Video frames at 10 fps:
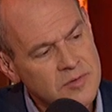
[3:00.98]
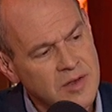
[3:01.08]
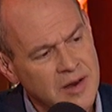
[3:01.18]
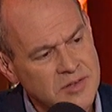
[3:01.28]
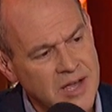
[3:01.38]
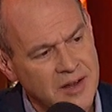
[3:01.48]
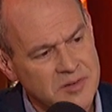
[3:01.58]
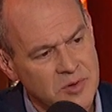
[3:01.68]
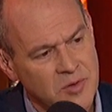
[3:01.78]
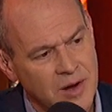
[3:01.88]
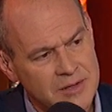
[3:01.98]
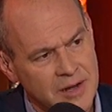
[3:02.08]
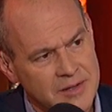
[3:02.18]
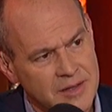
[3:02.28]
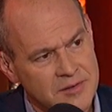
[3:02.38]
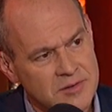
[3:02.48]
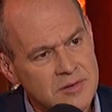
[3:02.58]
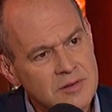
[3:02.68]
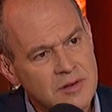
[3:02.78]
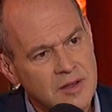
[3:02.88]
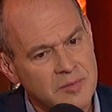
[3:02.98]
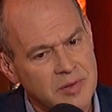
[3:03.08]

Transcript: an intangible quite like this in the